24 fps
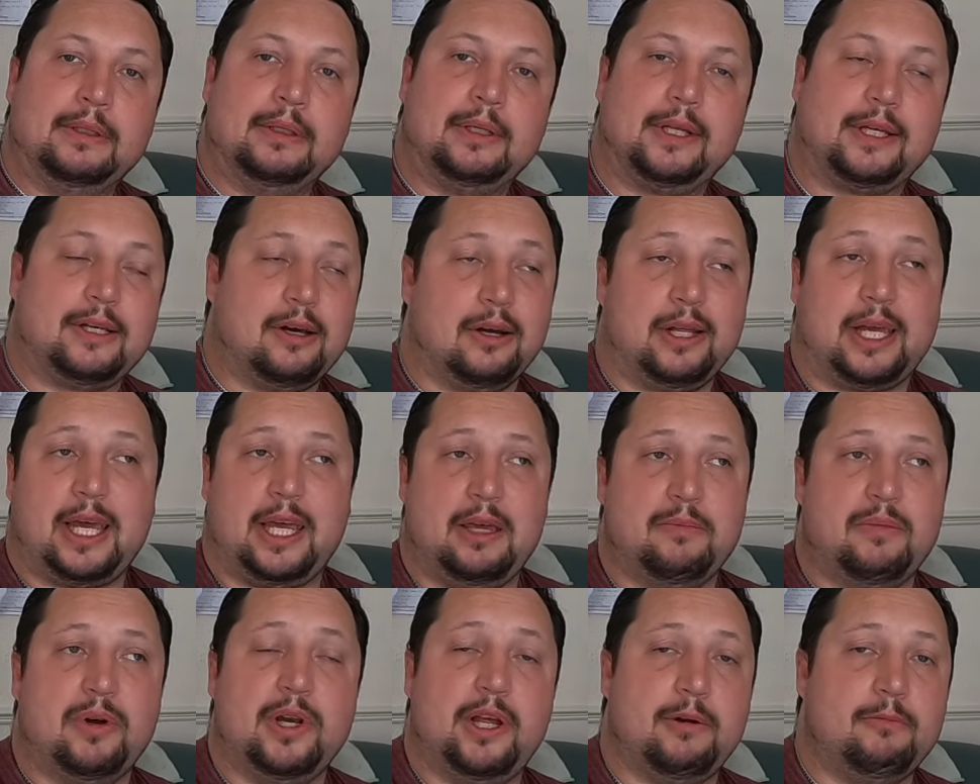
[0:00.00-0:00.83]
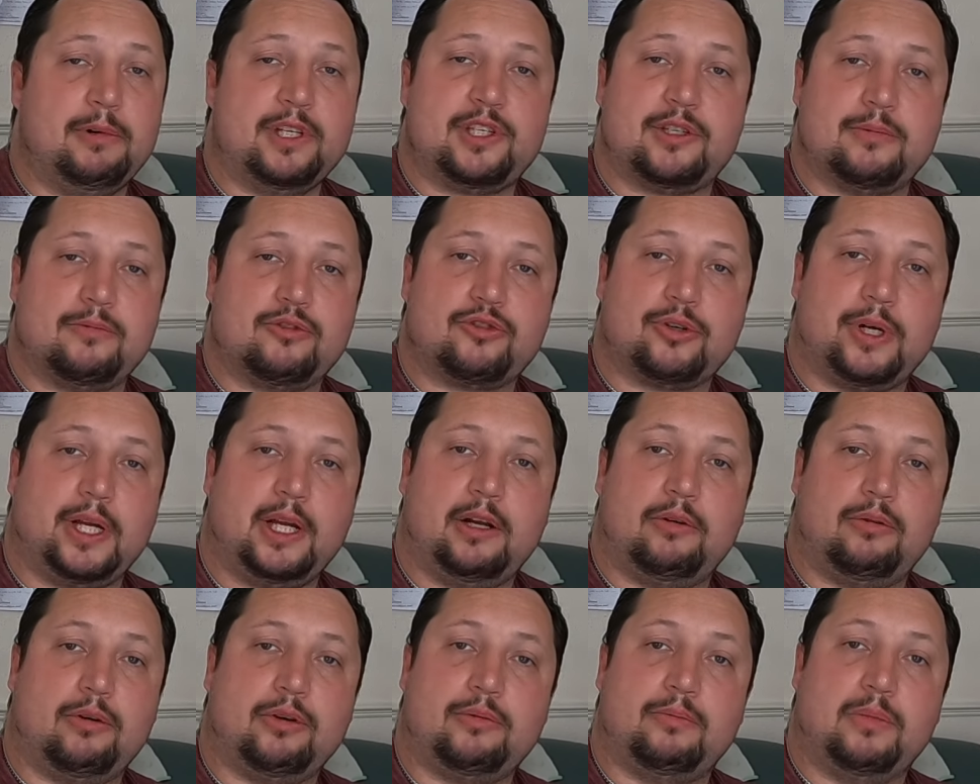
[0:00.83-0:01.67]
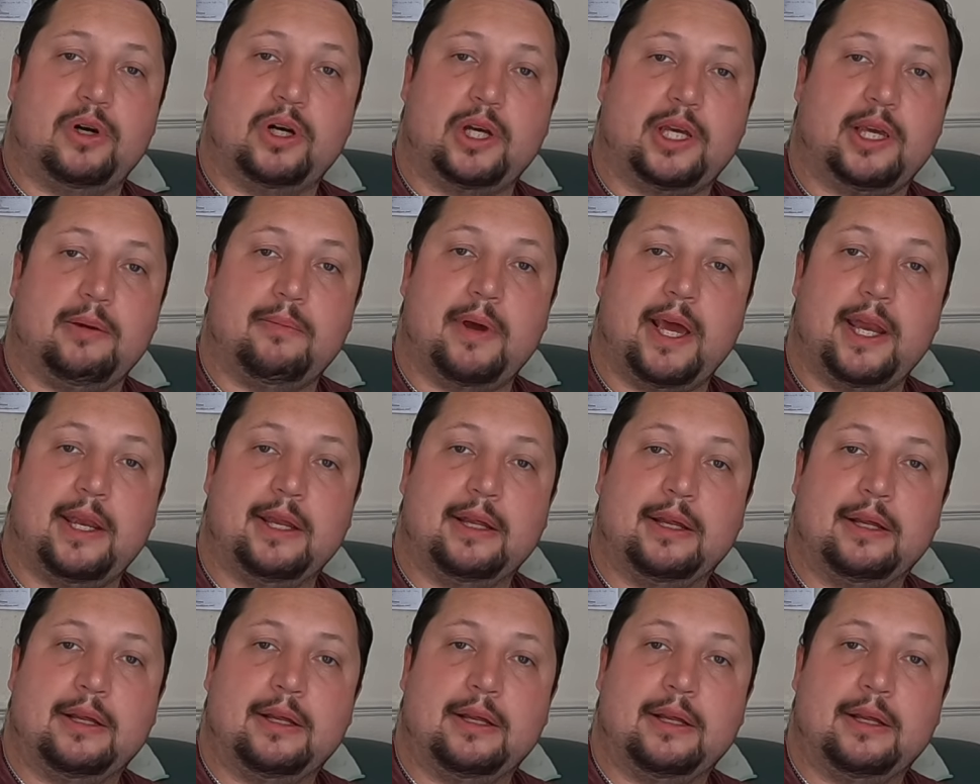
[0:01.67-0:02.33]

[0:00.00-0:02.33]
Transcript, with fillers: got to get your money in Wisdom Tree, crud monkey man.